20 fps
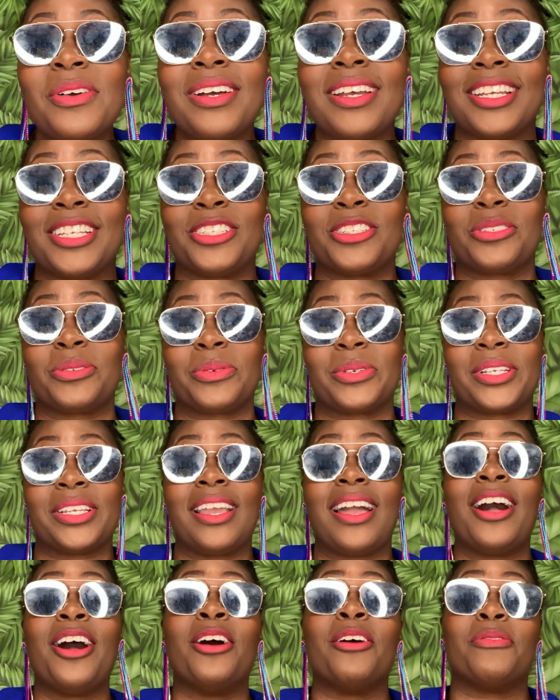country
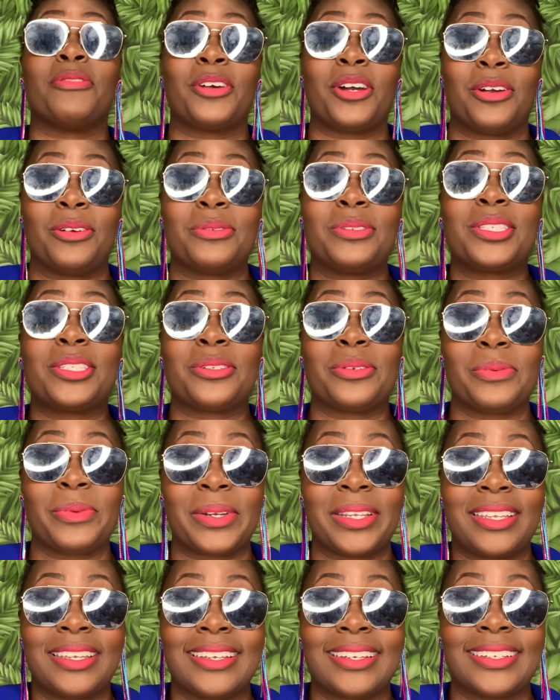of Costa
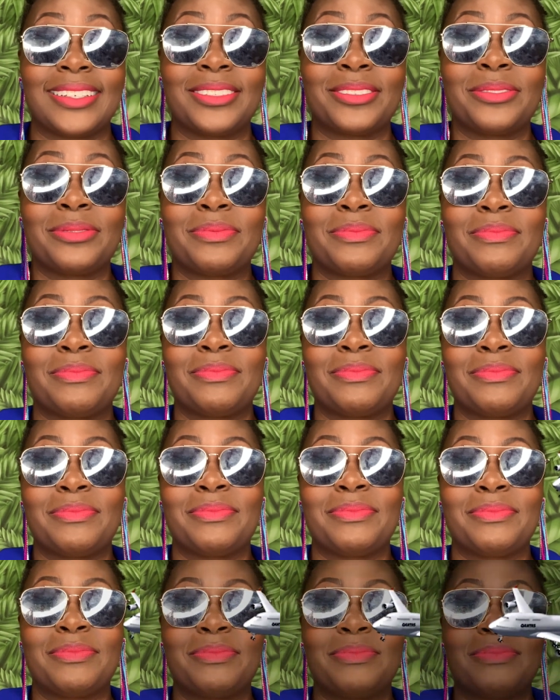Rica.
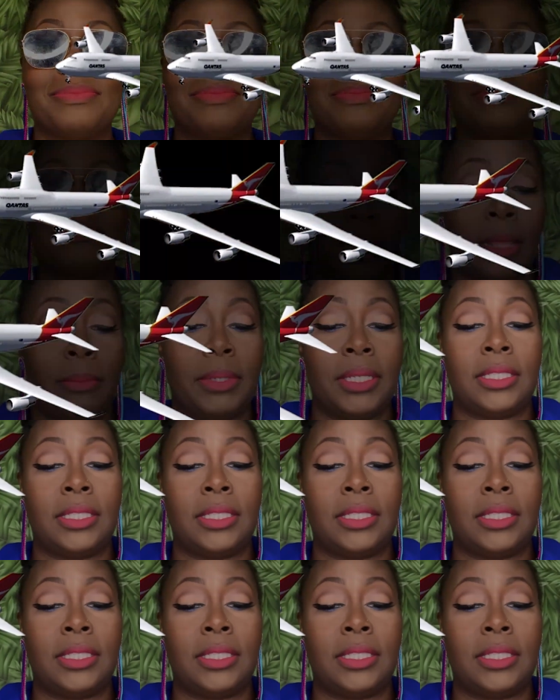Let me